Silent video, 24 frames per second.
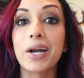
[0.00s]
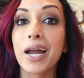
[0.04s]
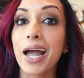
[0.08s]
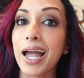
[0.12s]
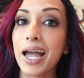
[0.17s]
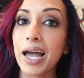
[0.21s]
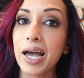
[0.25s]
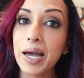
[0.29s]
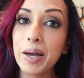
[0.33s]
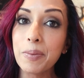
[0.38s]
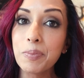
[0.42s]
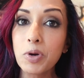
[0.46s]
but
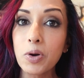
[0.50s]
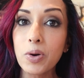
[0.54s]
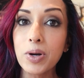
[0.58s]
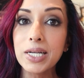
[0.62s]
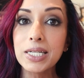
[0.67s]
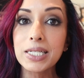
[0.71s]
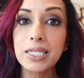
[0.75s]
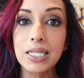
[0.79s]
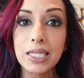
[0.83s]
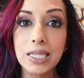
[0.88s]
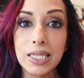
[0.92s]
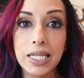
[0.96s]
I am
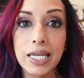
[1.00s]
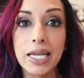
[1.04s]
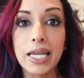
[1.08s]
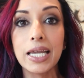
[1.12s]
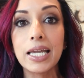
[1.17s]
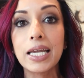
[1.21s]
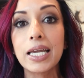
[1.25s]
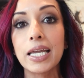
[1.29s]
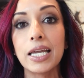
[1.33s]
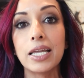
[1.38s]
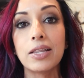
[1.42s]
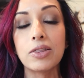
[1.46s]
going to
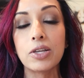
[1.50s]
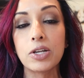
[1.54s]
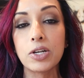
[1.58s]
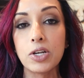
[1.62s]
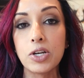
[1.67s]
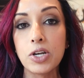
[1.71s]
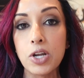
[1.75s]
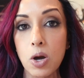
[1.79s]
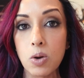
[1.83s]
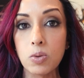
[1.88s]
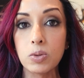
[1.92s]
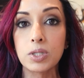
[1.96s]
link in the
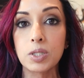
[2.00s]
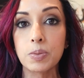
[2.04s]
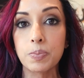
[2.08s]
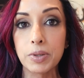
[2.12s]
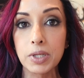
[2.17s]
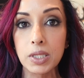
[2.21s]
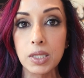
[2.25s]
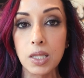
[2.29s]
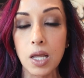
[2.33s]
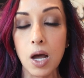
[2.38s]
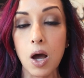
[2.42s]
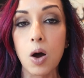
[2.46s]
notes
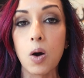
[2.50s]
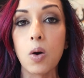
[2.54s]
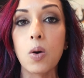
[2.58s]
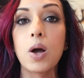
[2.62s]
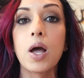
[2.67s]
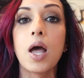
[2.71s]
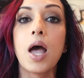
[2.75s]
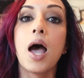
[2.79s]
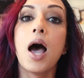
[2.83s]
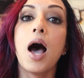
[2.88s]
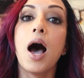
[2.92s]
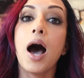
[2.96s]

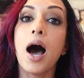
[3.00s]
below